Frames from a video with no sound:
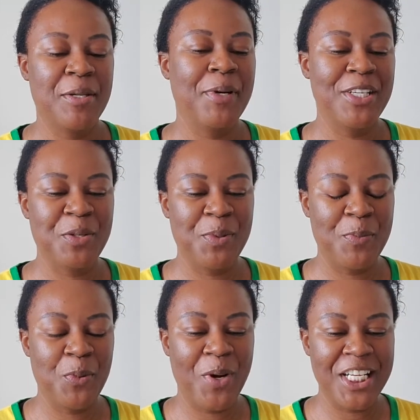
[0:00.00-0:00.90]
a bunch of
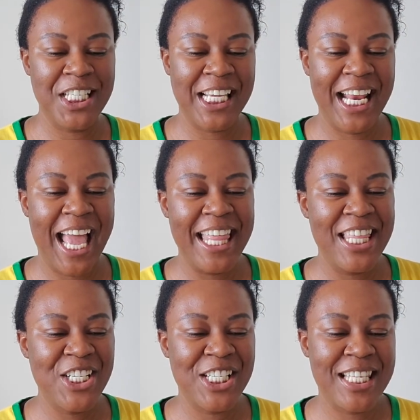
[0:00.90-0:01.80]
people watching it and
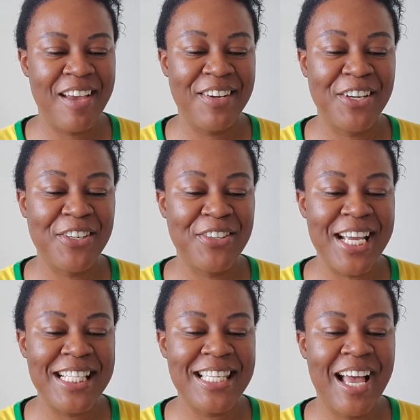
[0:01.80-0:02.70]
they're just having a
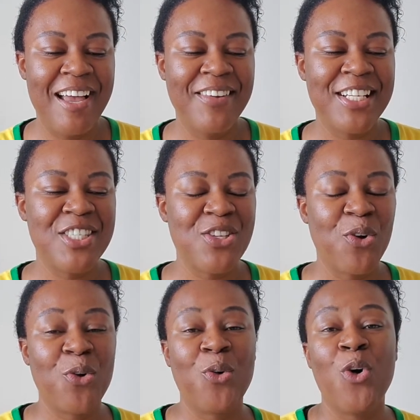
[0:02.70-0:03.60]
great time and it's
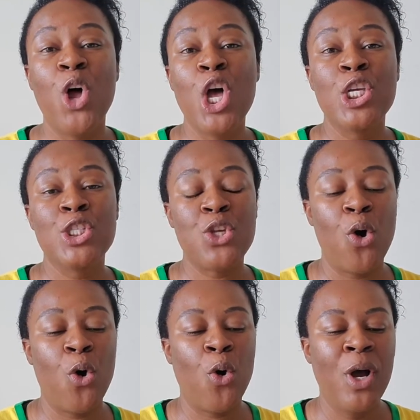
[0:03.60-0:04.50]
so cool.
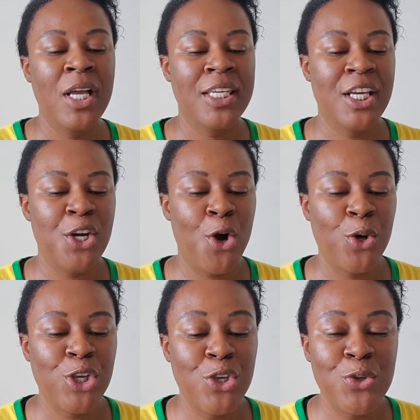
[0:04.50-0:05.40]
So, you know,
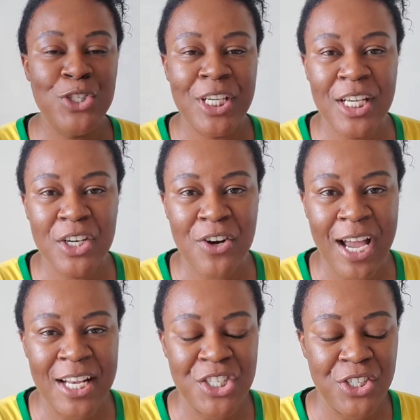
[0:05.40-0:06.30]
huge
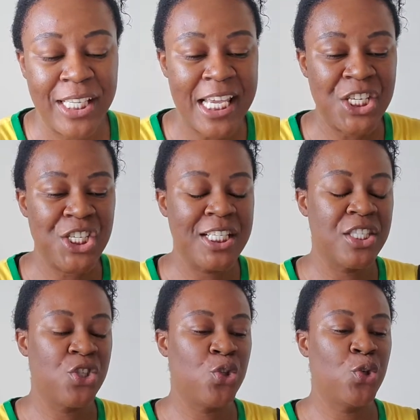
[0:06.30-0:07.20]

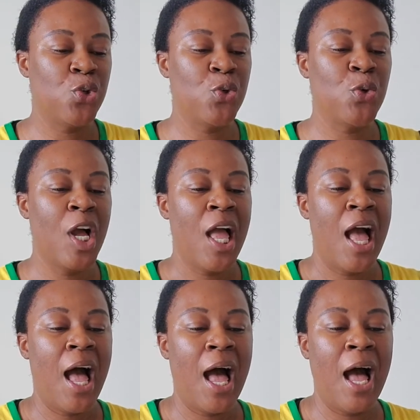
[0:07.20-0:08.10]
congratulations to
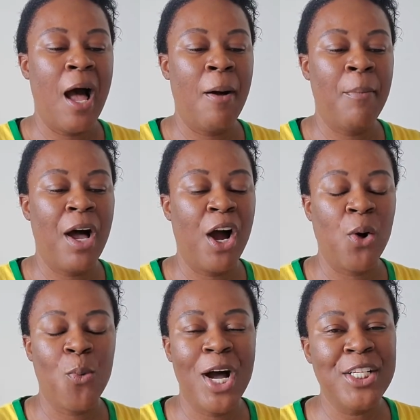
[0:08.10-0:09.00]

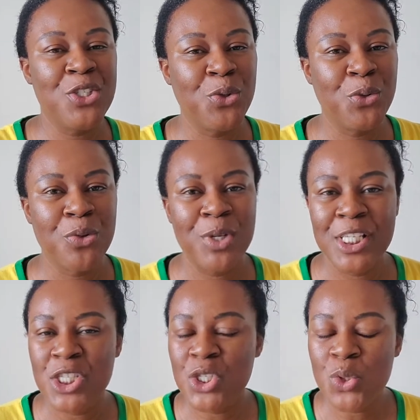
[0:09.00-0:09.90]
our
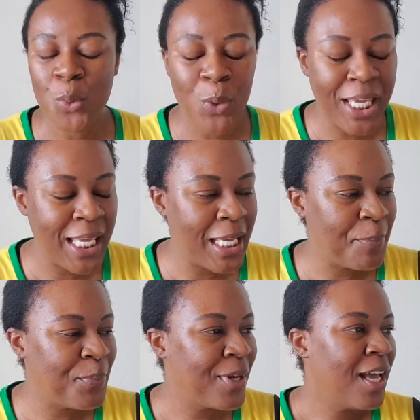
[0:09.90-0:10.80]
1-2-3
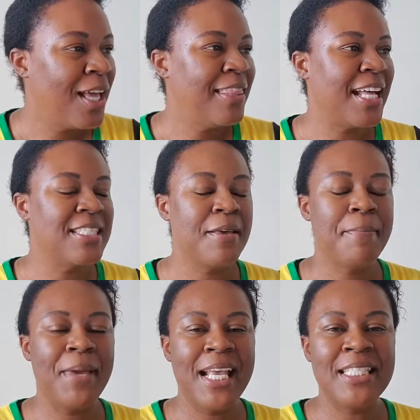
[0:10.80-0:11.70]
sweep. That's
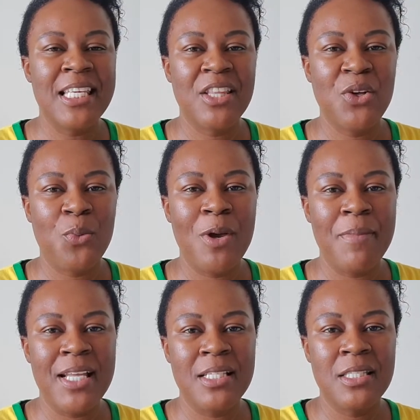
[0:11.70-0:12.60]
amazing. The
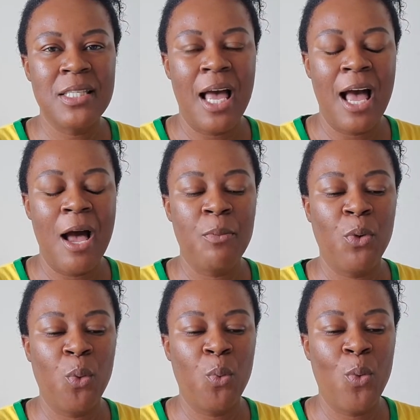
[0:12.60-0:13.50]
women's
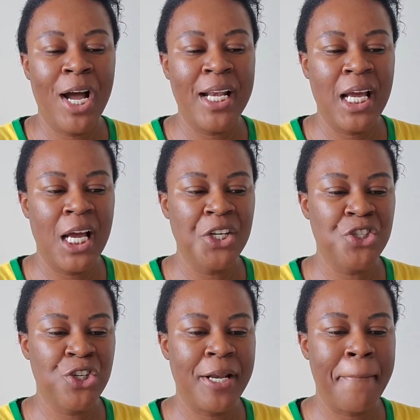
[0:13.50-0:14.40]

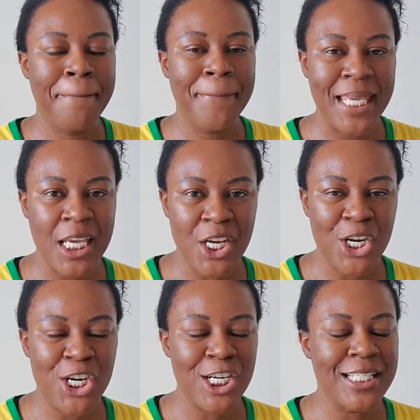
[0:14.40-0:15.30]
100
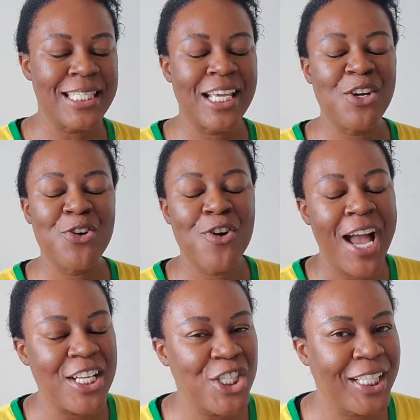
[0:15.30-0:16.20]
meters.
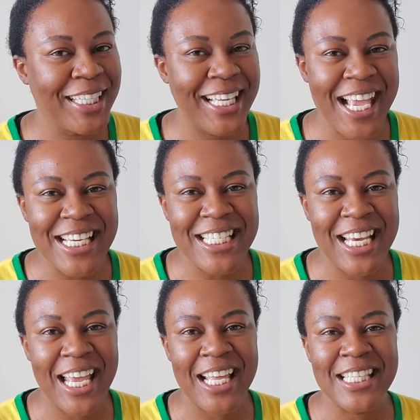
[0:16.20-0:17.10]

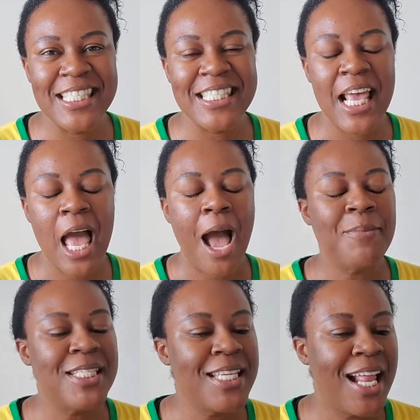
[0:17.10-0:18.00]
Congratulations.
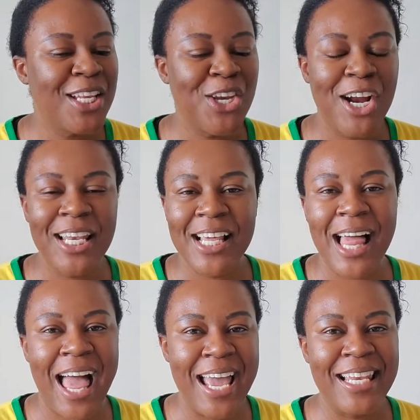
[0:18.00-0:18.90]
I'm telling you, our little
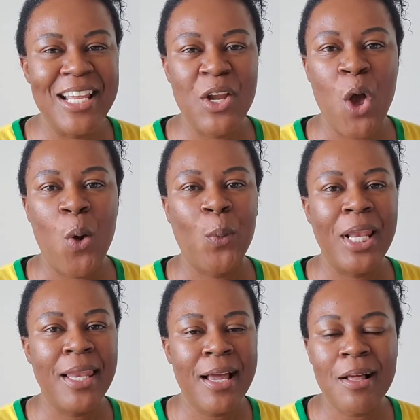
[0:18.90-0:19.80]
island, we
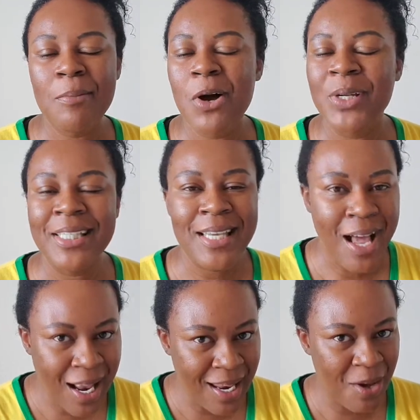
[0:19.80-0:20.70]
lickle but we
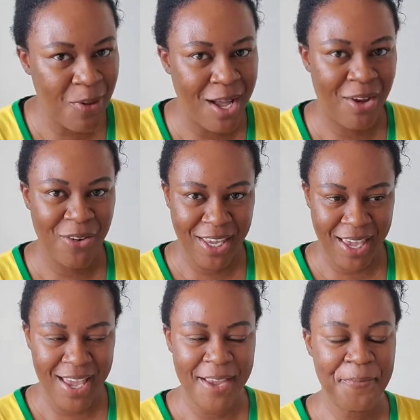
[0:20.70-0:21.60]
talawa,
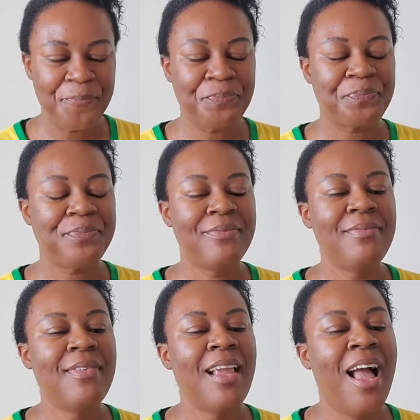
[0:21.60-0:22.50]
okay?
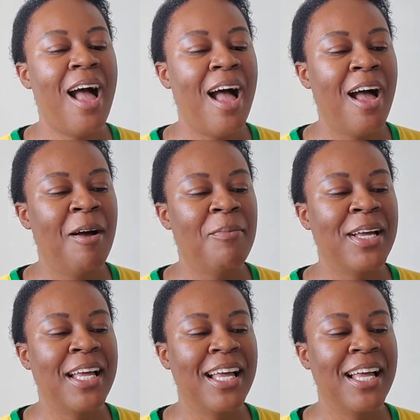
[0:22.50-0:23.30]
I